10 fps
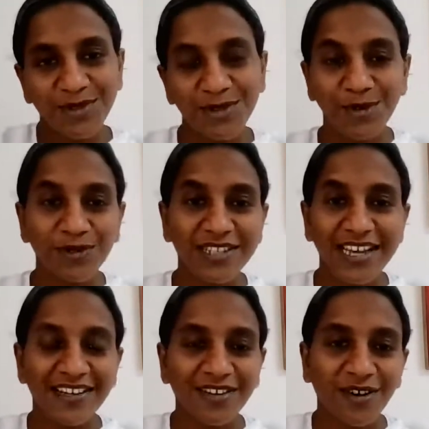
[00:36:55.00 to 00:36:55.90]
So
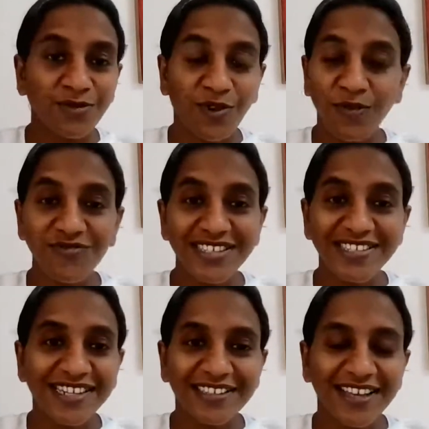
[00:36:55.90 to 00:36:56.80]
then
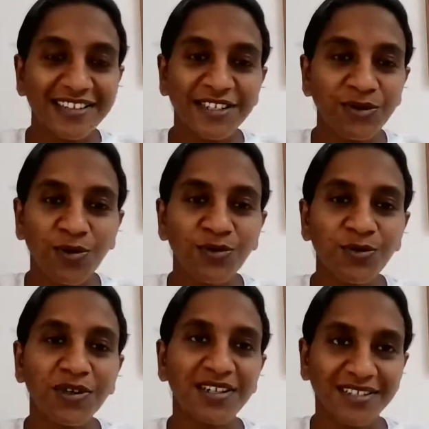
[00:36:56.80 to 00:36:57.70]
obviously then it won't
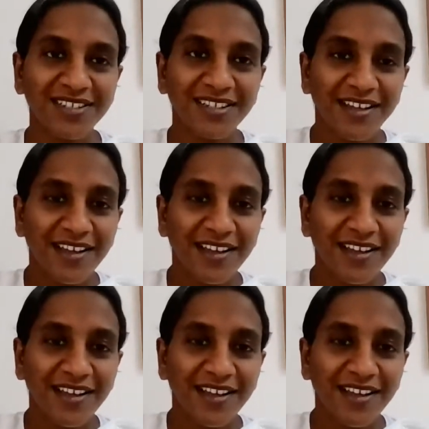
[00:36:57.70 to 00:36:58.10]
work.